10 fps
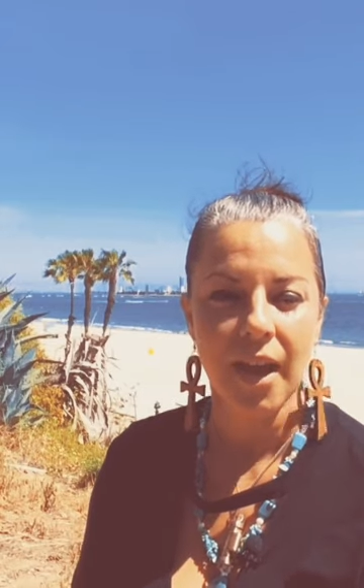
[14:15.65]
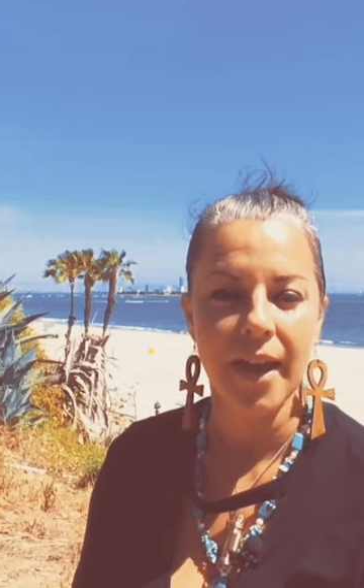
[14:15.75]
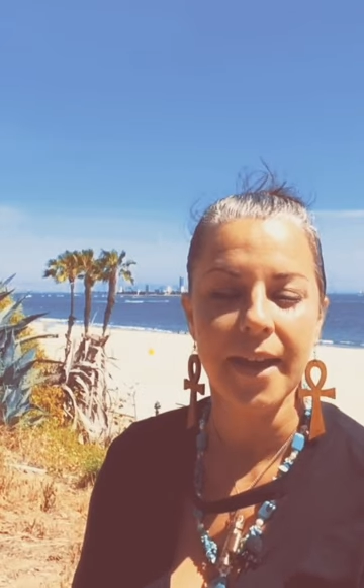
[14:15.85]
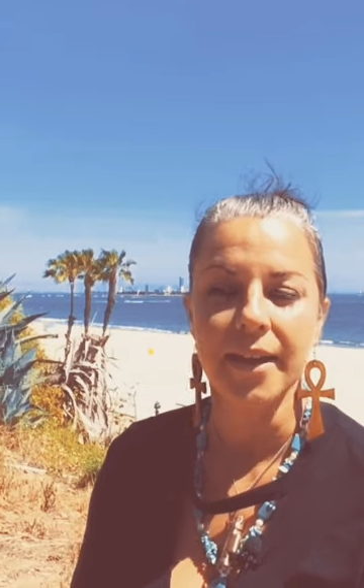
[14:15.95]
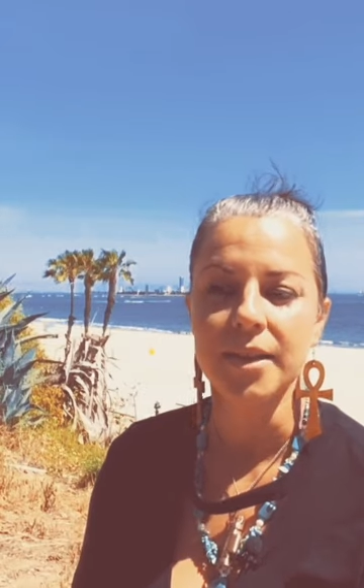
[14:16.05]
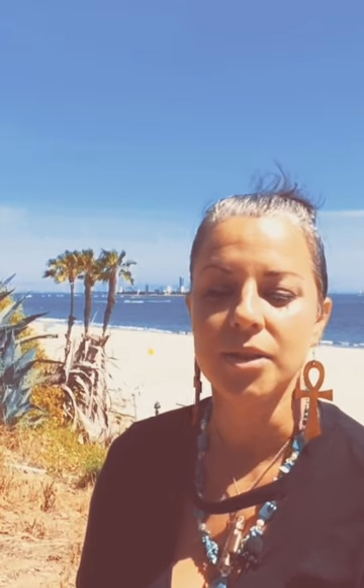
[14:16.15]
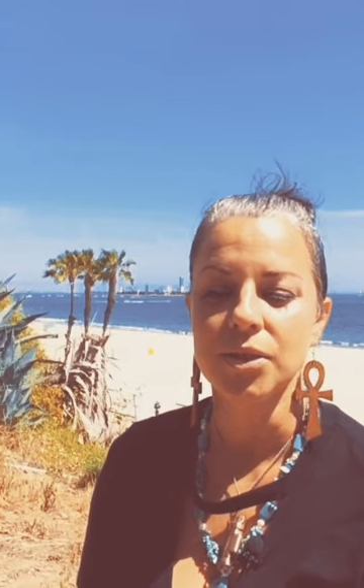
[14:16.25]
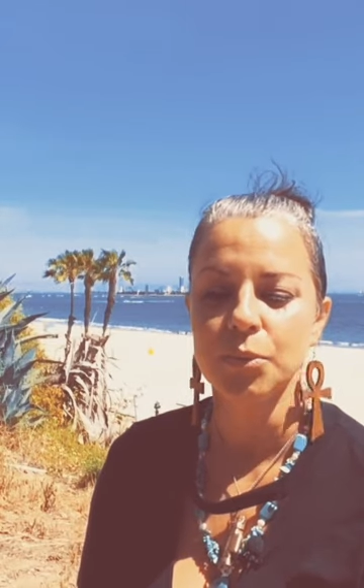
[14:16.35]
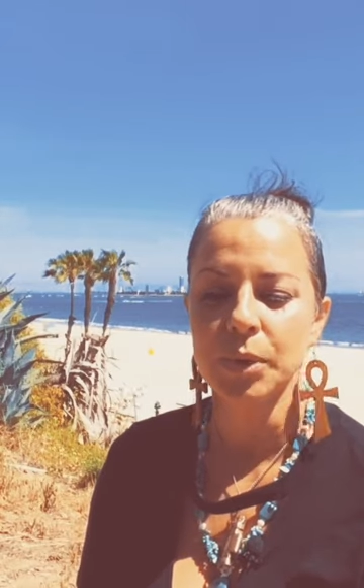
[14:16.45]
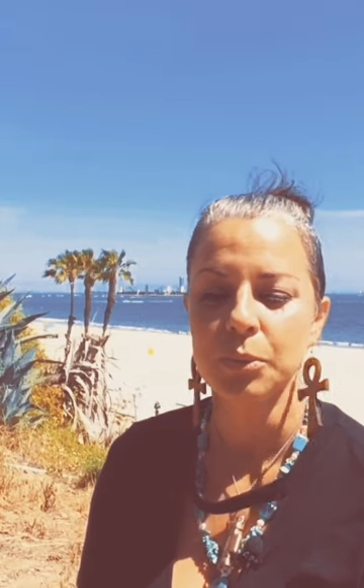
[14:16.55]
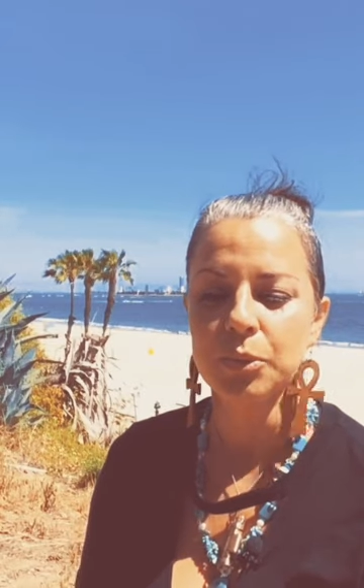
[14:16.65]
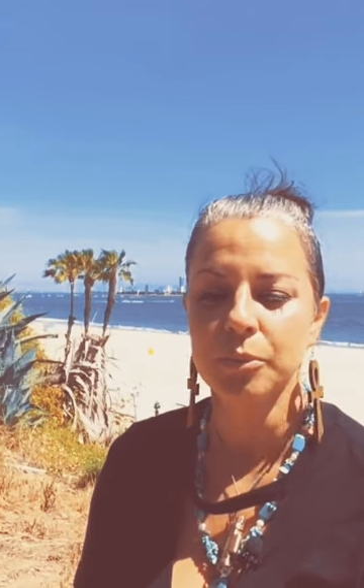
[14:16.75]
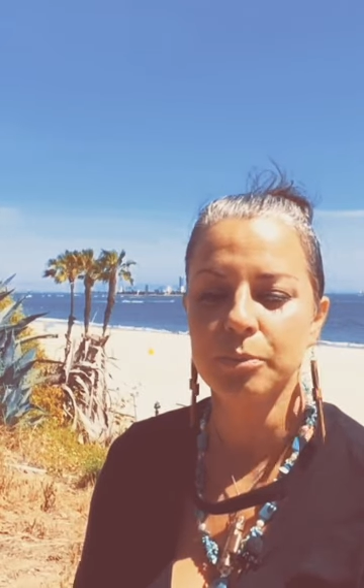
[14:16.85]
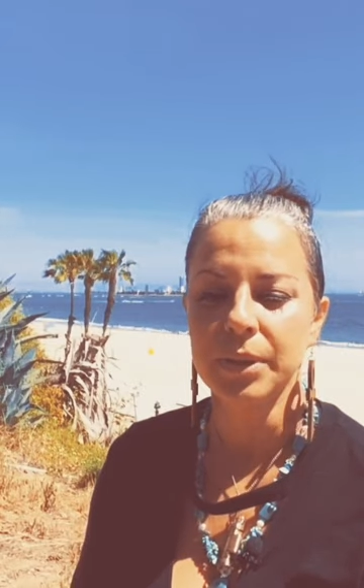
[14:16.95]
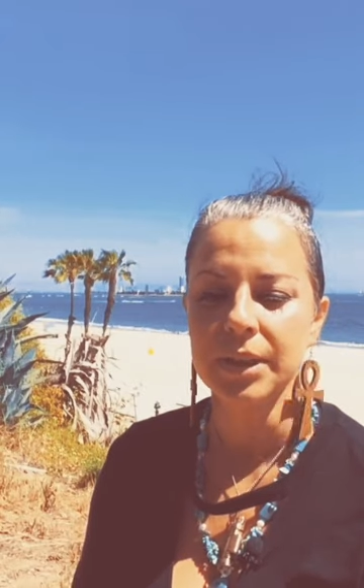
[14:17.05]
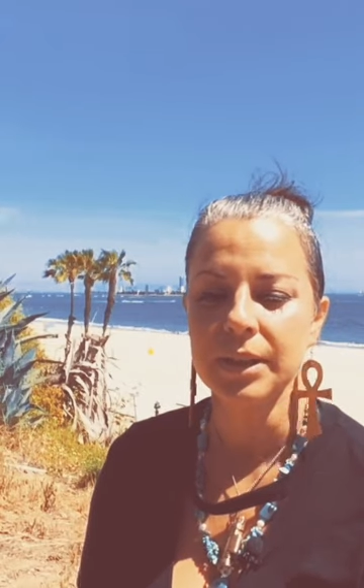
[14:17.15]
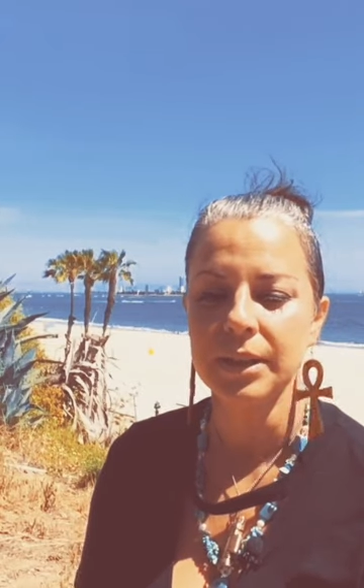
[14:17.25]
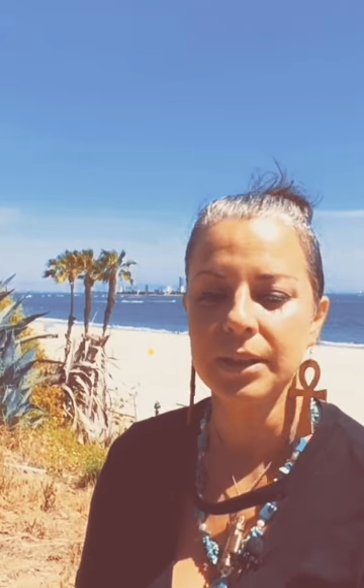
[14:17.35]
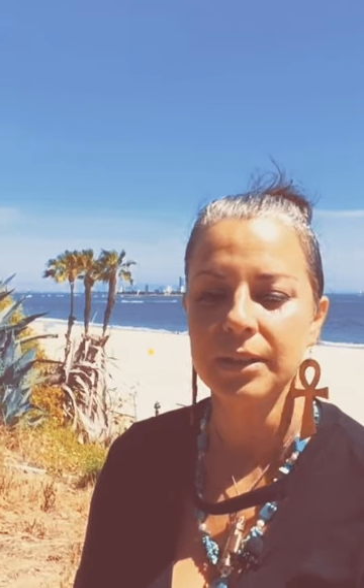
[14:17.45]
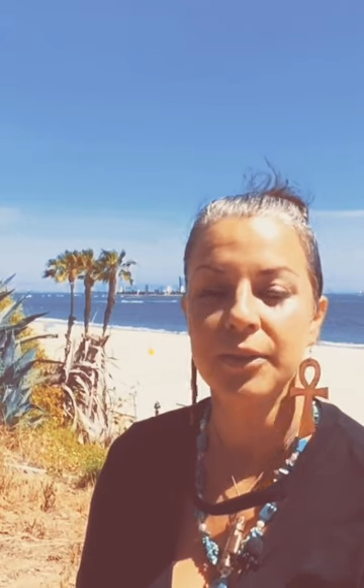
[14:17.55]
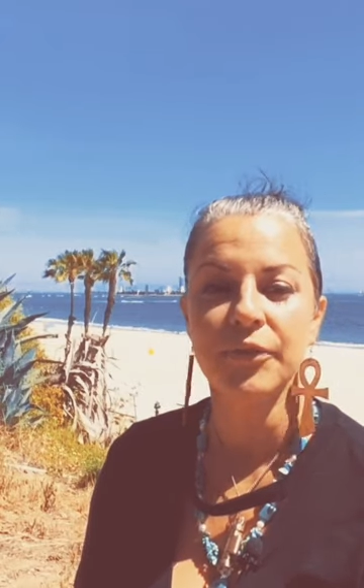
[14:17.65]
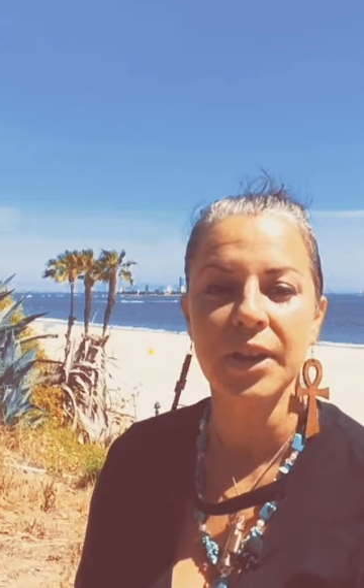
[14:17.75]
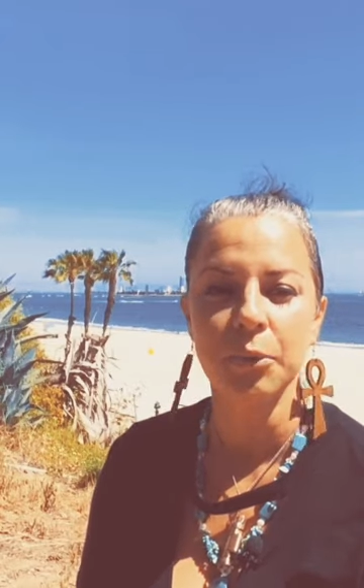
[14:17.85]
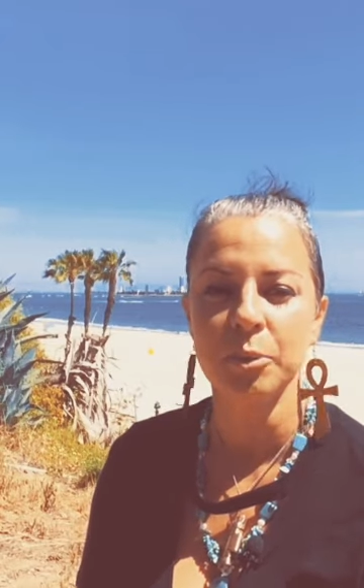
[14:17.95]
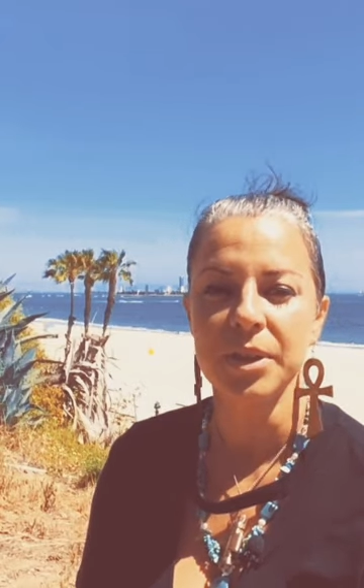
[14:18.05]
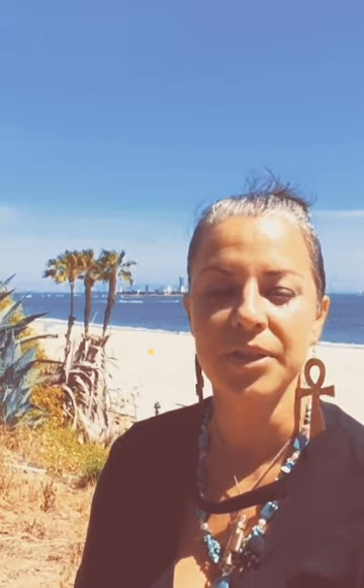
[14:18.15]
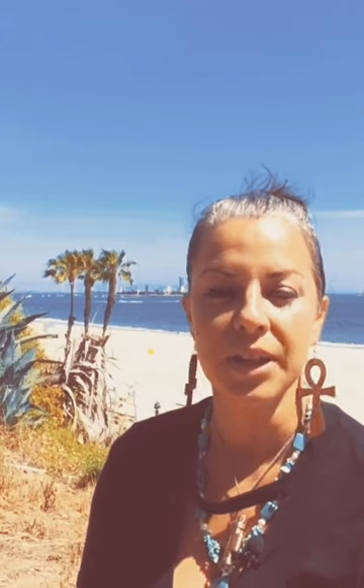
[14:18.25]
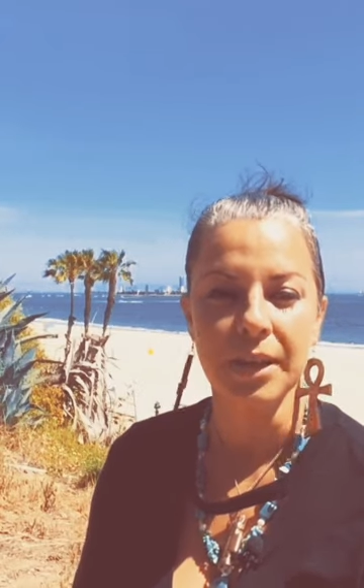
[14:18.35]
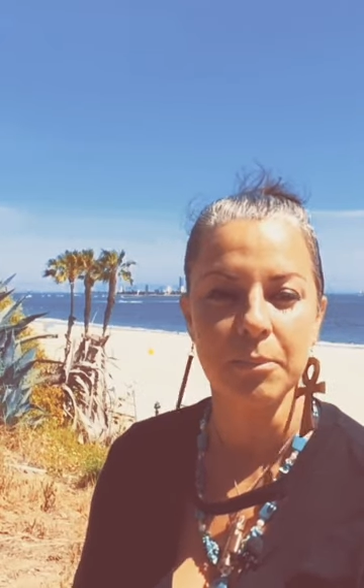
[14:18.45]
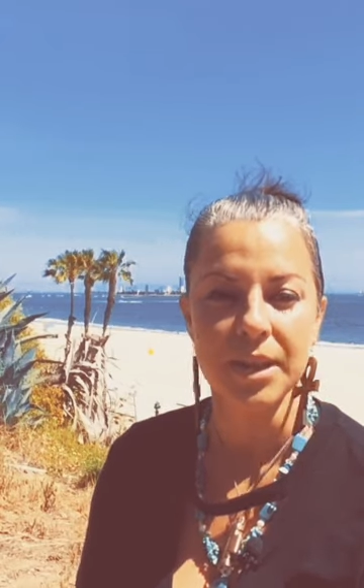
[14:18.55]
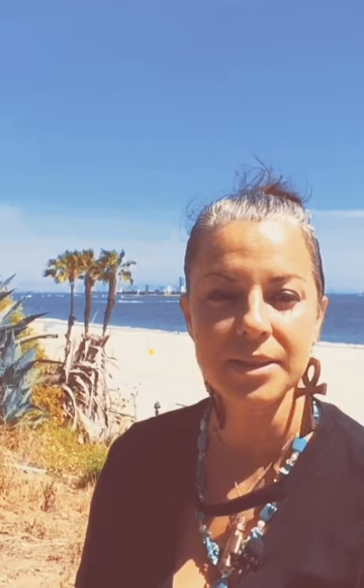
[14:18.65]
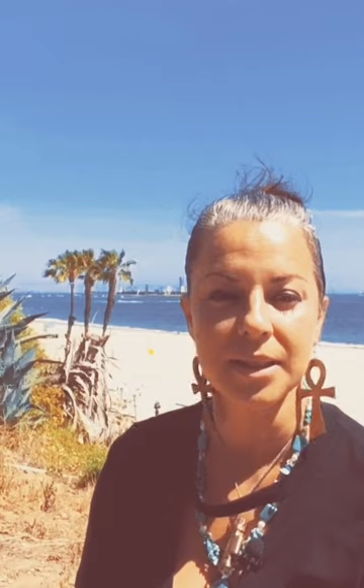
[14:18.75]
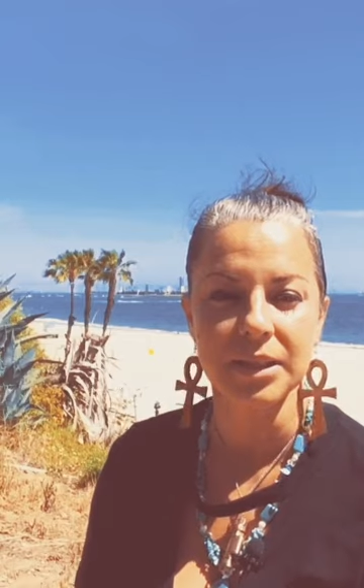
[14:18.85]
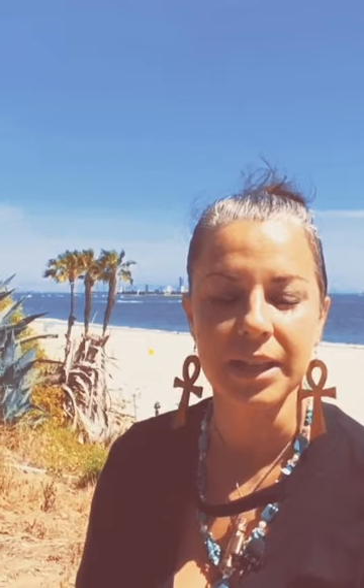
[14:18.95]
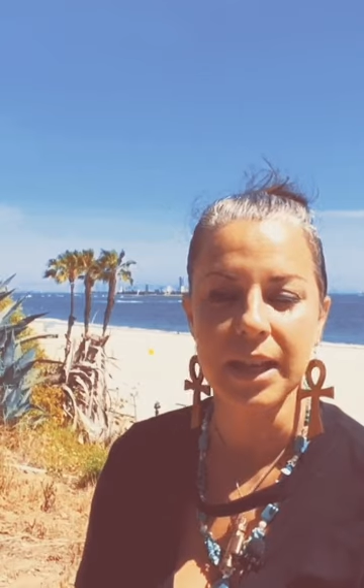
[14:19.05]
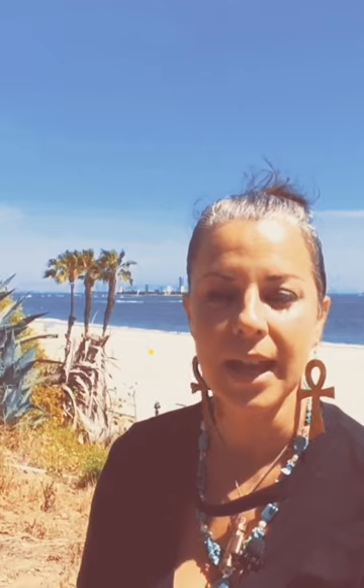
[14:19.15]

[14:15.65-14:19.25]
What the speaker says: And the veil will be thinning basically,